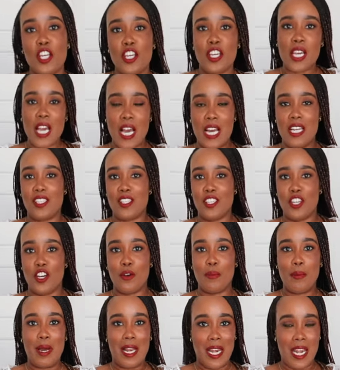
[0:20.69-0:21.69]
you guys
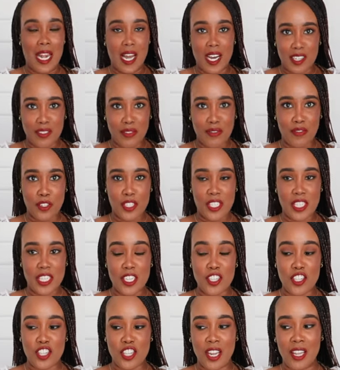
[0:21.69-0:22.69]
know my love for
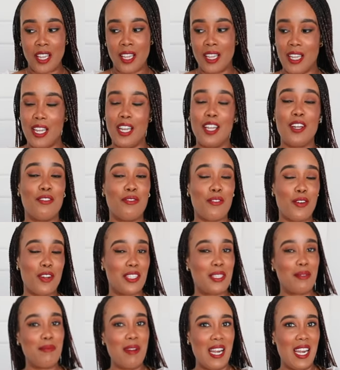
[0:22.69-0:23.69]
dish and of
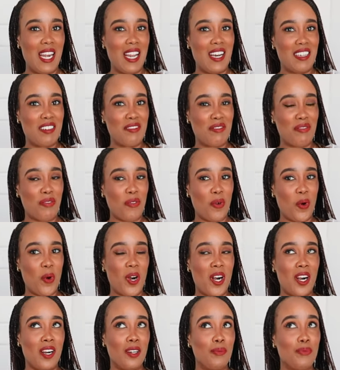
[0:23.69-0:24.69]
course my love
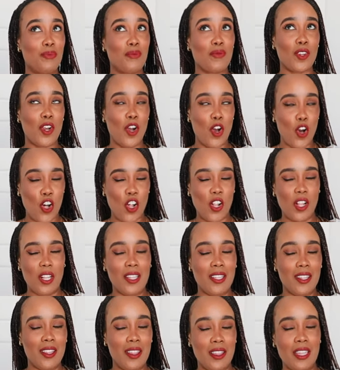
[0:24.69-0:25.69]
for
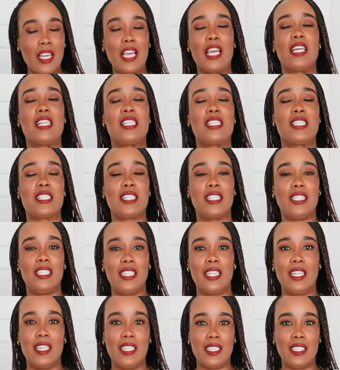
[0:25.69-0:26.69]
all things
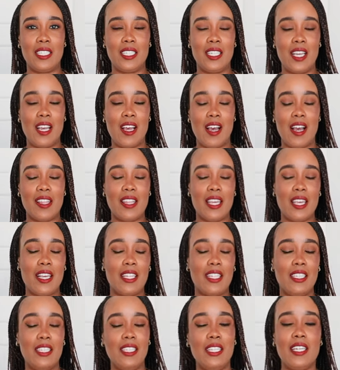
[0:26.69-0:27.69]
linen. I
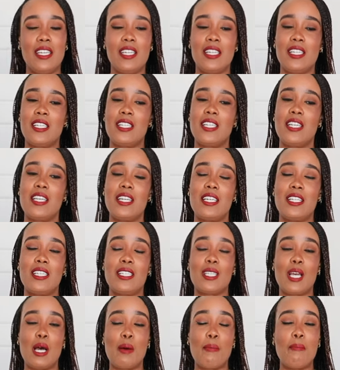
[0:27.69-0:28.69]
think linen
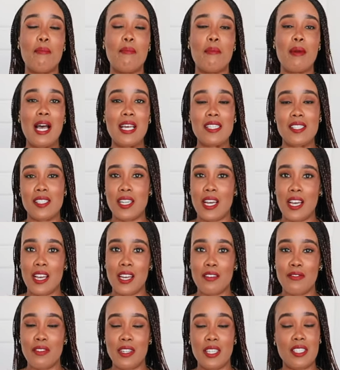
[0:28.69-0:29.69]
is a
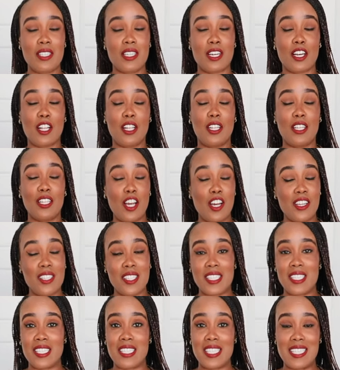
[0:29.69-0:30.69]
must-have, it's a
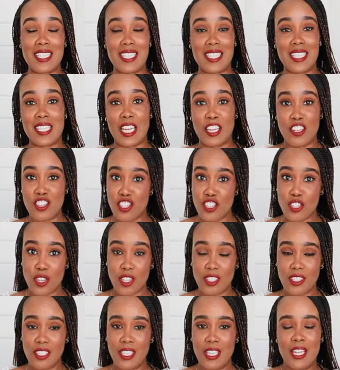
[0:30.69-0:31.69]
closet
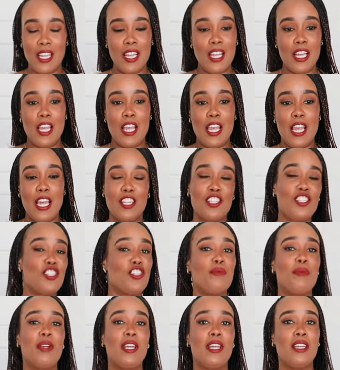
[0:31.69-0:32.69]
essential and
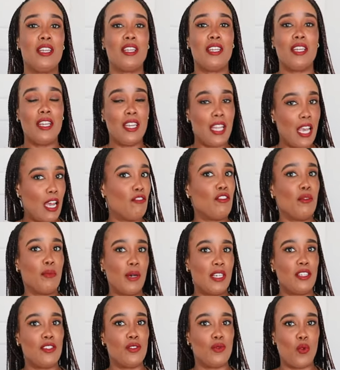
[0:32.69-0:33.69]
should be in
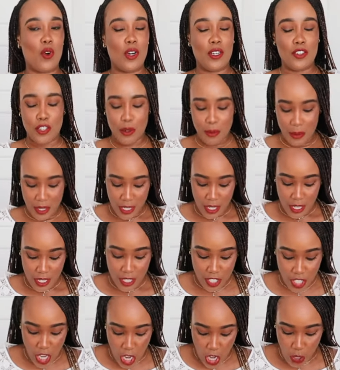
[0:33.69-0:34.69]
everybody's wardrobe.
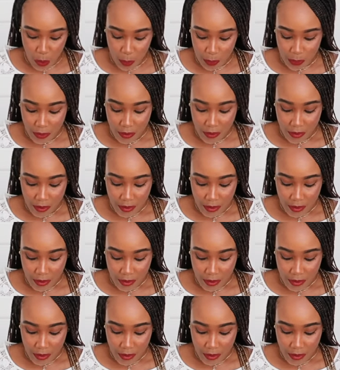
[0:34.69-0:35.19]
So